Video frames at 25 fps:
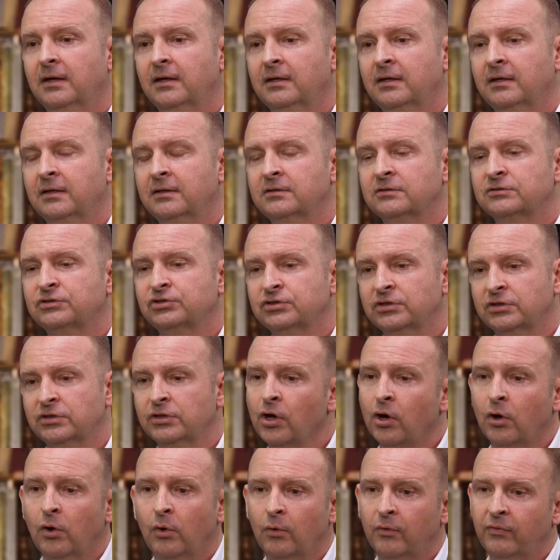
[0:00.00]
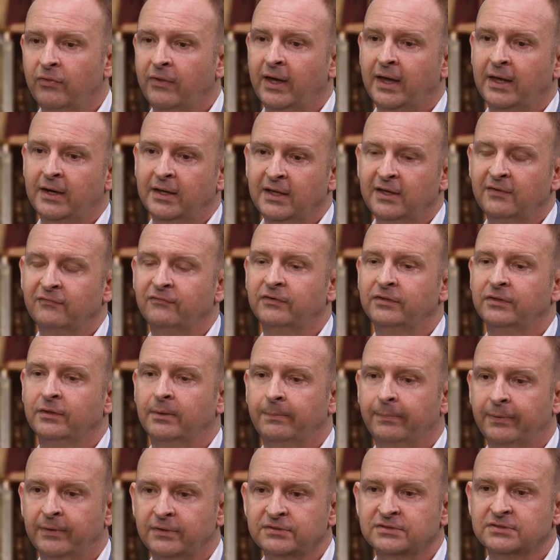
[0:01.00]
you should know that even
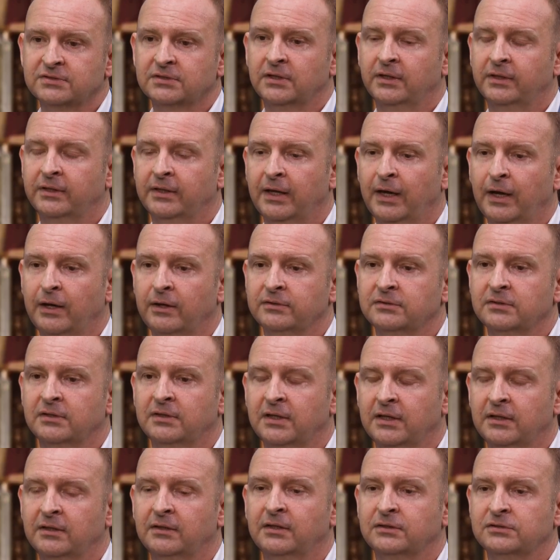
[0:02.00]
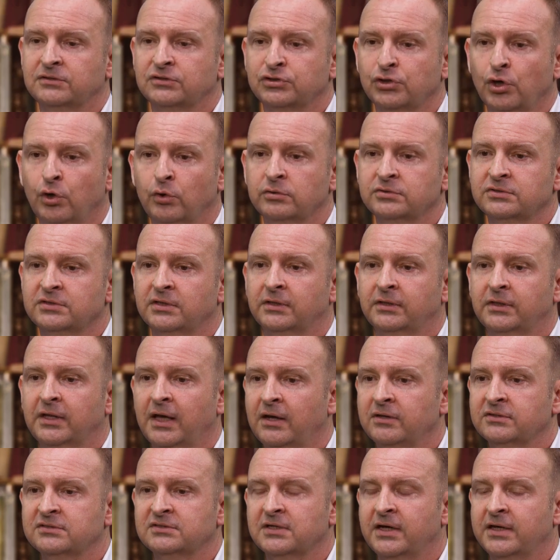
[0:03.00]
the person on the that shows on the
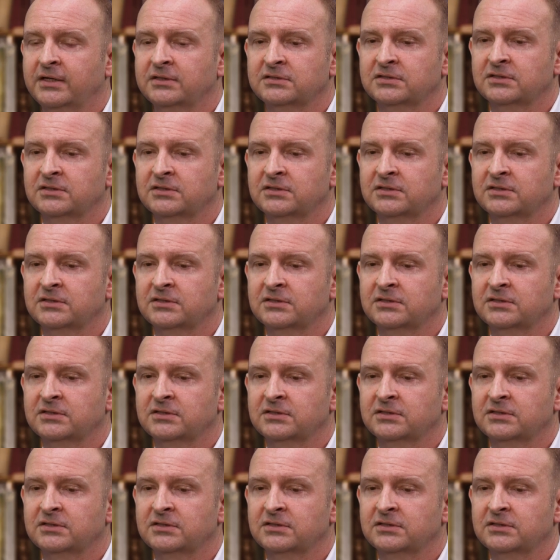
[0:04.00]
outside